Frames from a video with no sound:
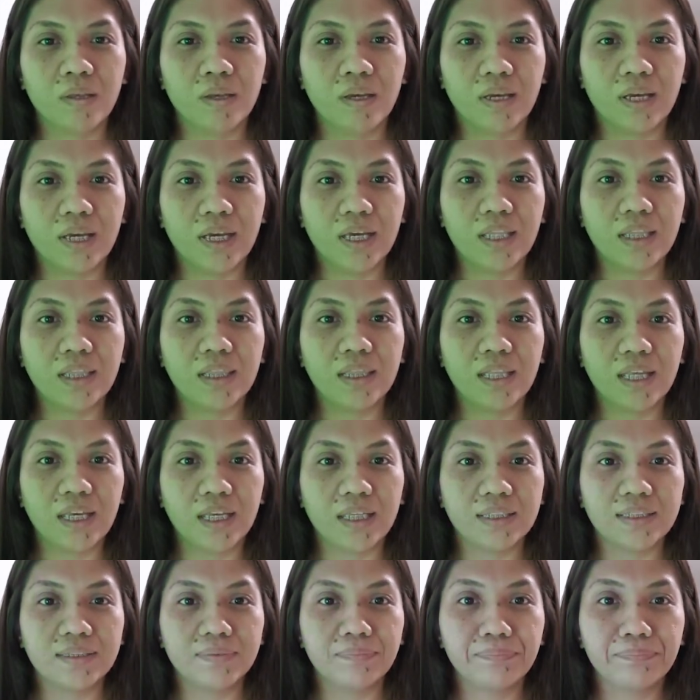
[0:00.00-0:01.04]
And
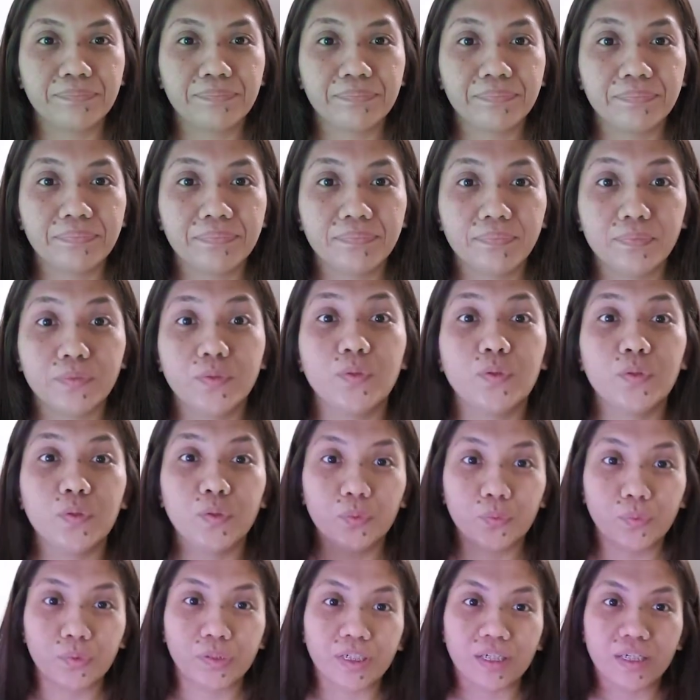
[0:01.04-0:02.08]
then you
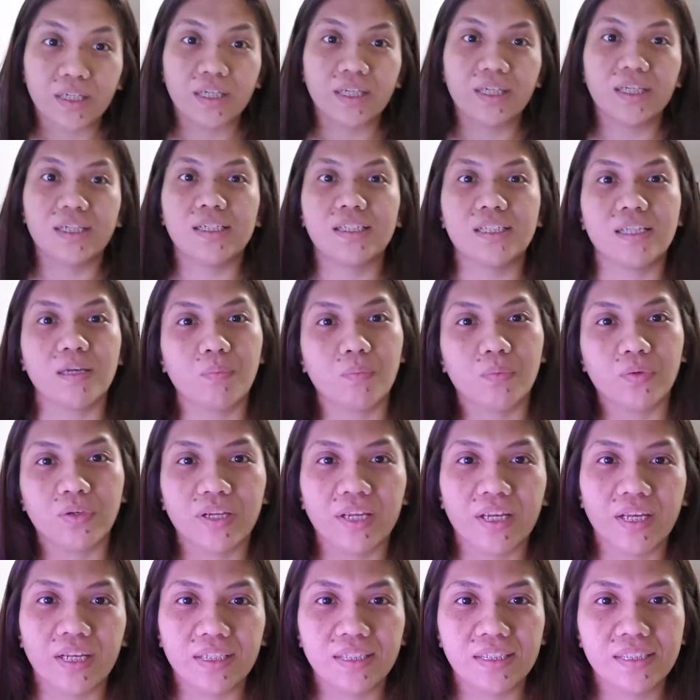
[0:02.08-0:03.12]
work somewhere
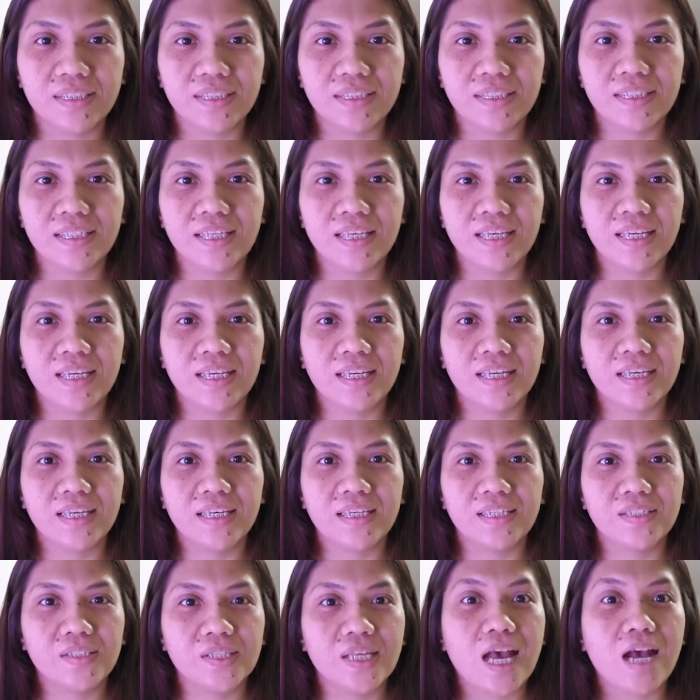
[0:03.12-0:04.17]
else.
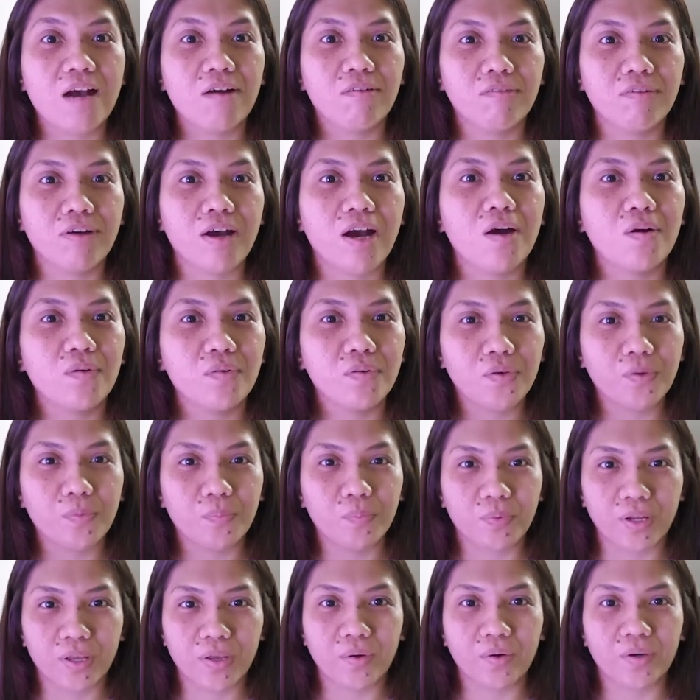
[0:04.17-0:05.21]
So how you
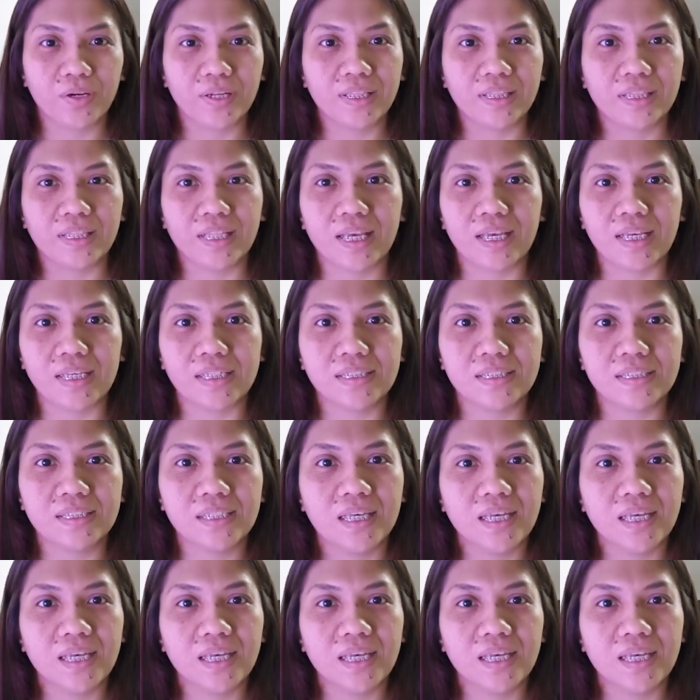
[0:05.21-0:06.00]
prioritize.